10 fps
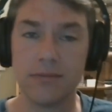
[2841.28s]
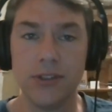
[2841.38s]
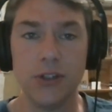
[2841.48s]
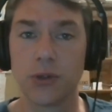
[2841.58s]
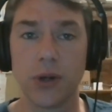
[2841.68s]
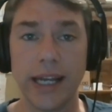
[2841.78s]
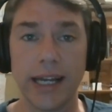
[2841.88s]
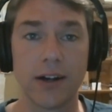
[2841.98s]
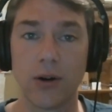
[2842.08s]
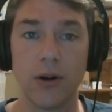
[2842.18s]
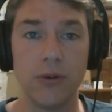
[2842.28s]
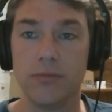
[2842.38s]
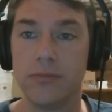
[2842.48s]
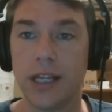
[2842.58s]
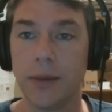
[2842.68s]
usually at their
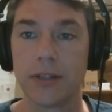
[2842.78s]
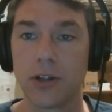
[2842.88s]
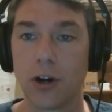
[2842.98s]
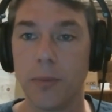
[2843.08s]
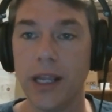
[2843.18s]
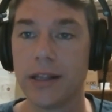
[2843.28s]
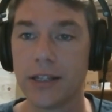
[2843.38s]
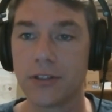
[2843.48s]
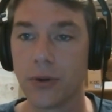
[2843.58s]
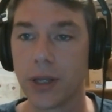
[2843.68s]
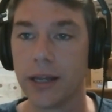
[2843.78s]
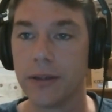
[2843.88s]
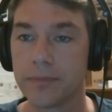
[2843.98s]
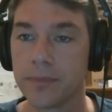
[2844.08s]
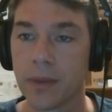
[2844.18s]
own MSRP, and that's okay.
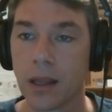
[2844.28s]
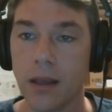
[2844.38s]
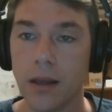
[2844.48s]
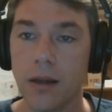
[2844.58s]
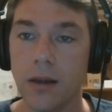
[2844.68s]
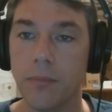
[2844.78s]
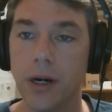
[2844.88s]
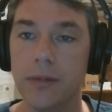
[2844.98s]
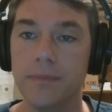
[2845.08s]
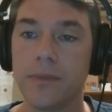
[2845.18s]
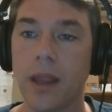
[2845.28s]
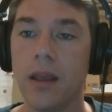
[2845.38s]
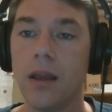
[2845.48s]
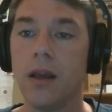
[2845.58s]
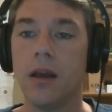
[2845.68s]
But,
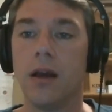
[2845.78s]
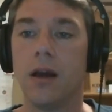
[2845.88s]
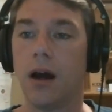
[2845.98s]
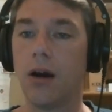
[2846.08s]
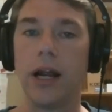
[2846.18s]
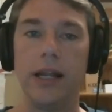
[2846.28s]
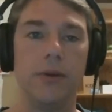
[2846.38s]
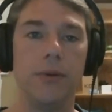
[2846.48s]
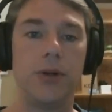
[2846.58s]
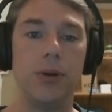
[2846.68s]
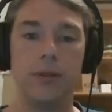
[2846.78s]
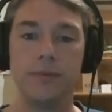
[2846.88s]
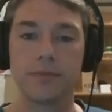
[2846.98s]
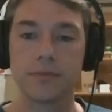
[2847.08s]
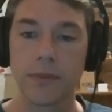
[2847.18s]
all right.
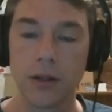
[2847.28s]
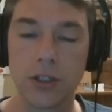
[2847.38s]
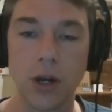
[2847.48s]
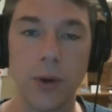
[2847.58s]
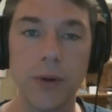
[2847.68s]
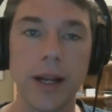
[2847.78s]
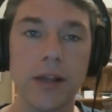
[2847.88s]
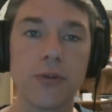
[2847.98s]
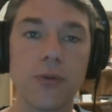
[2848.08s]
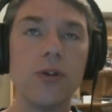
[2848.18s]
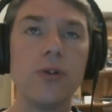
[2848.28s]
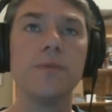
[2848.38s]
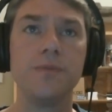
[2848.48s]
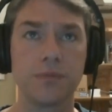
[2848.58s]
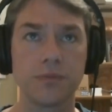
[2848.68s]
So we ran through
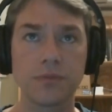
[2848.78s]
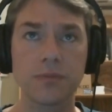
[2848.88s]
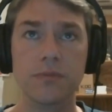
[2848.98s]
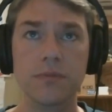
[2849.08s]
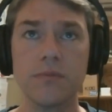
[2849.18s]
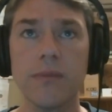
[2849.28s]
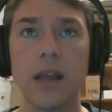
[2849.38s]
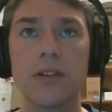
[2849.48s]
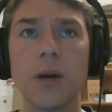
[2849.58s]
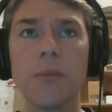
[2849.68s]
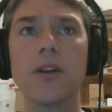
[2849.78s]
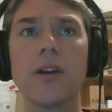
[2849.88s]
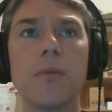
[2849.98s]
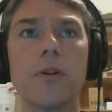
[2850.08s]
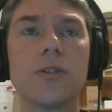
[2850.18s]
some of the
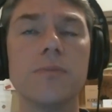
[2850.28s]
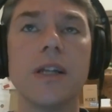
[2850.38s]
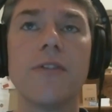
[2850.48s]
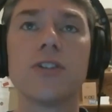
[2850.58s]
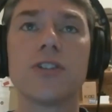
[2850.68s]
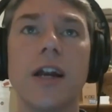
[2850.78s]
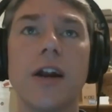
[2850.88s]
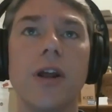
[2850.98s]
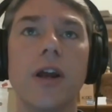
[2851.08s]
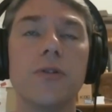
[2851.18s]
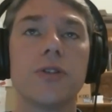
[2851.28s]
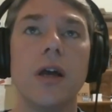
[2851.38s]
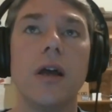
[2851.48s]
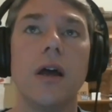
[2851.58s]
numbers, some different scenarios.